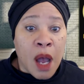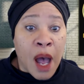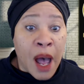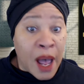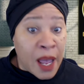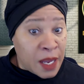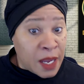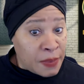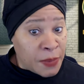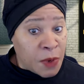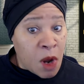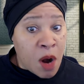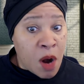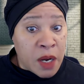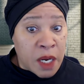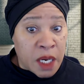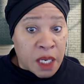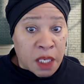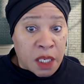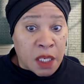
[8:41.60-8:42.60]
I am
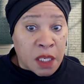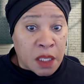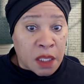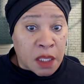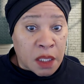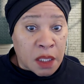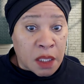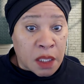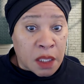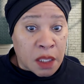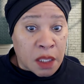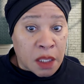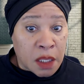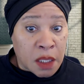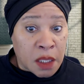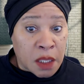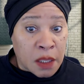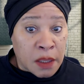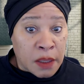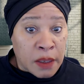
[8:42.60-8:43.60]
guarded
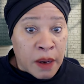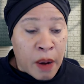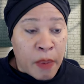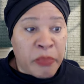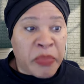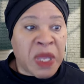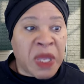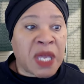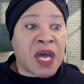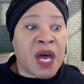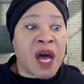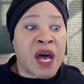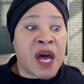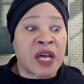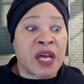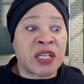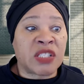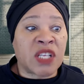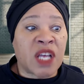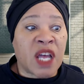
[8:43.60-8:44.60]

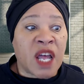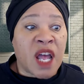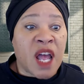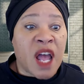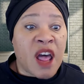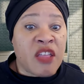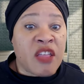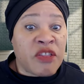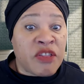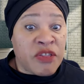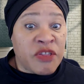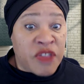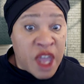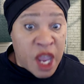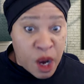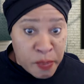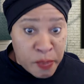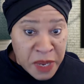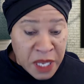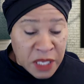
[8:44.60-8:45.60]
because
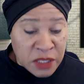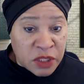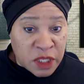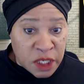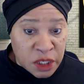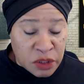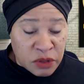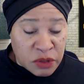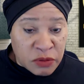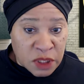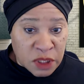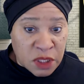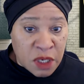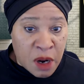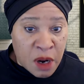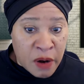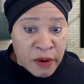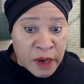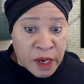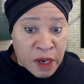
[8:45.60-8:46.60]
their best interests
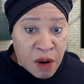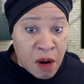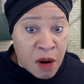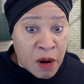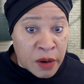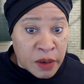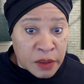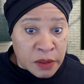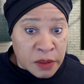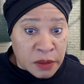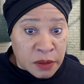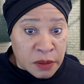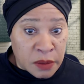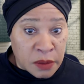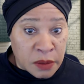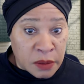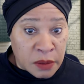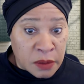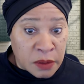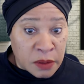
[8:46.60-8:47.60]
are at heart.
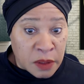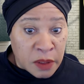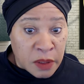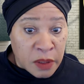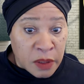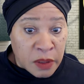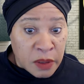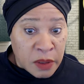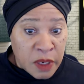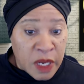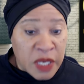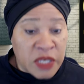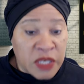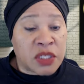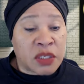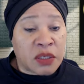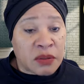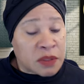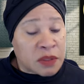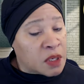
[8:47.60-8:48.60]
And
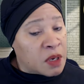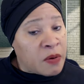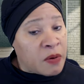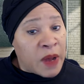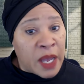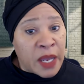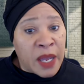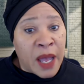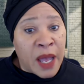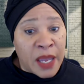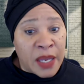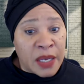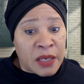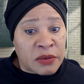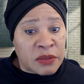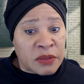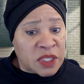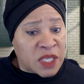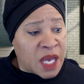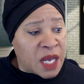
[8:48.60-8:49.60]
she goes, No, I, I
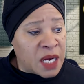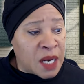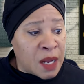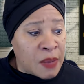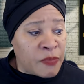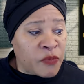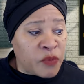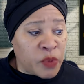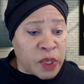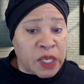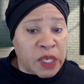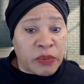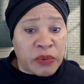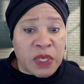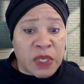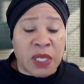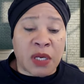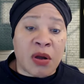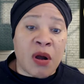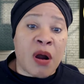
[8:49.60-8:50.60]
understand. And I'm really,
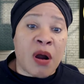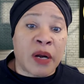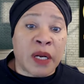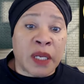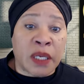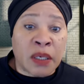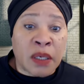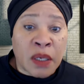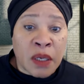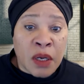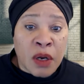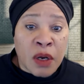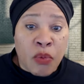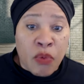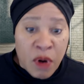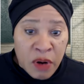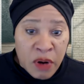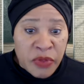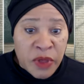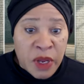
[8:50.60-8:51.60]
really guarded
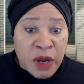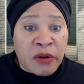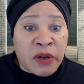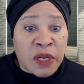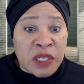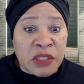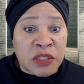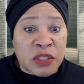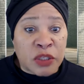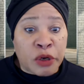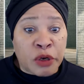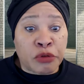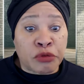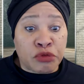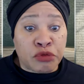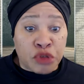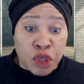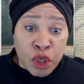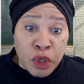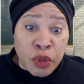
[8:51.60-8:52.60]
where they're
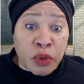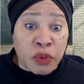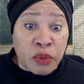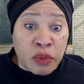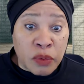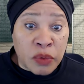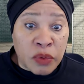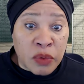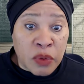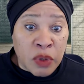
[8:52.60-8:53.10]
concerned too.